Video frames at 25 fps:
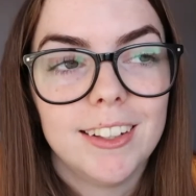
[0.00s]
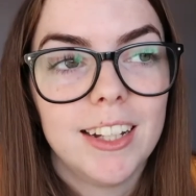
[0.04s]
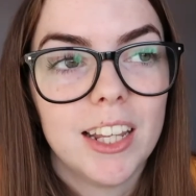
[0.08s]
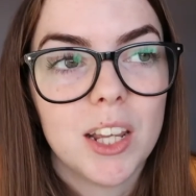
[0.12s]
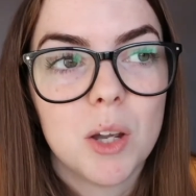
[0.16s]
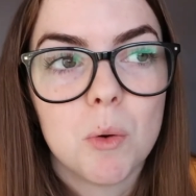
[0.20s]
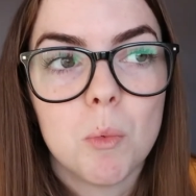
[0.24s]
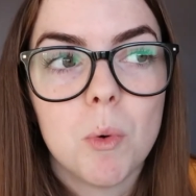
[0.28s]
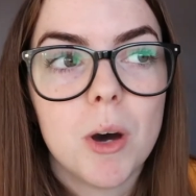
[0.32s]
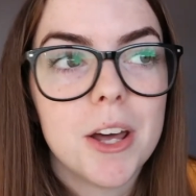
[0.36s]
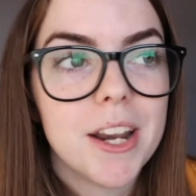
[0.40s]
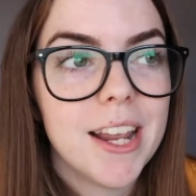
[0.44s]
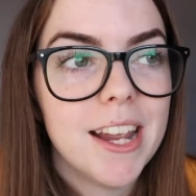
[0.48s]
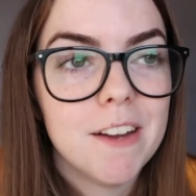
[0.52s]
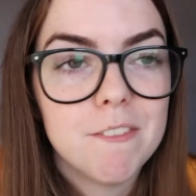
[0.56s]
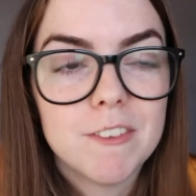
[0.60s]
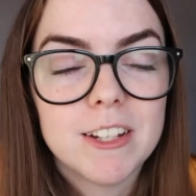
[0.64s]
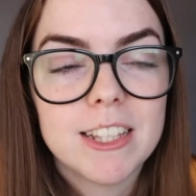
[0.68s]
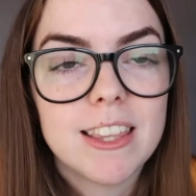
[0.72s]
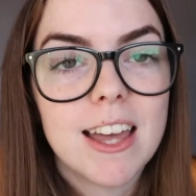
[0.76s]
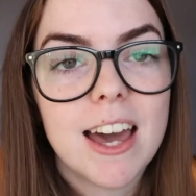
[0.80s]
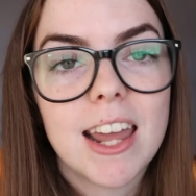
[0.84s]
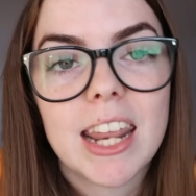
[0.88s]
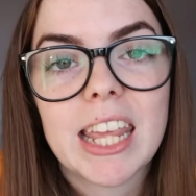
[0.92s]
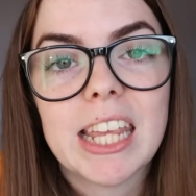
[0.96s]
Like,
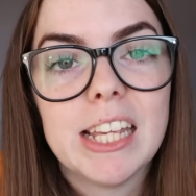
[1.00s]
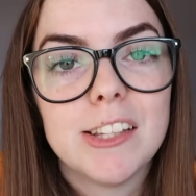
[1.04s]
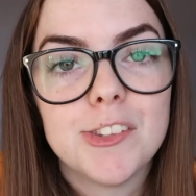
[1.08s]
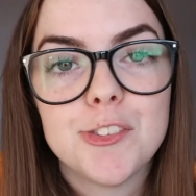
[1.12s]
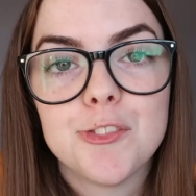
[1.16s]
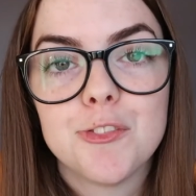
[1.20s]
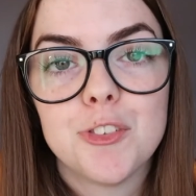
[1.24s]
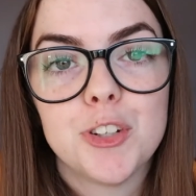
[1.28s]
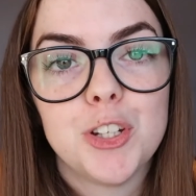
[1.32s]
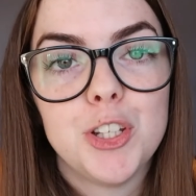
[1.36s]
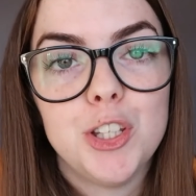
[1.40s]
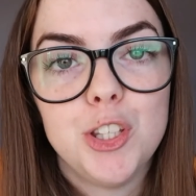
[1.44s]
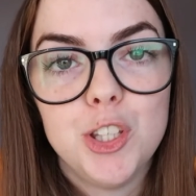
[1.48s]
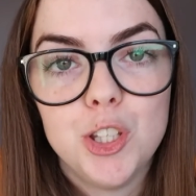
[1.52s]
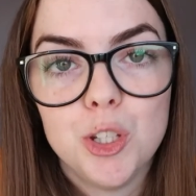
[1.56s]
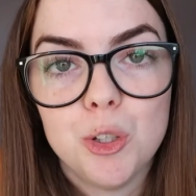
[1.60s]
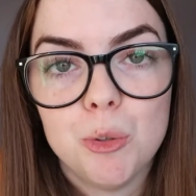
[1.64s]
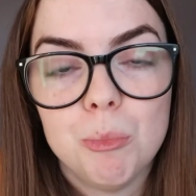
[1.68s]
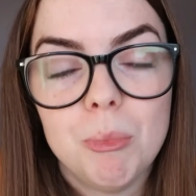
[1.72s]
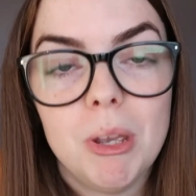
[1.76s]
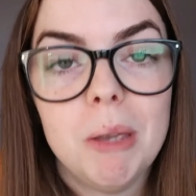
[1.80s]
whatever that is for you,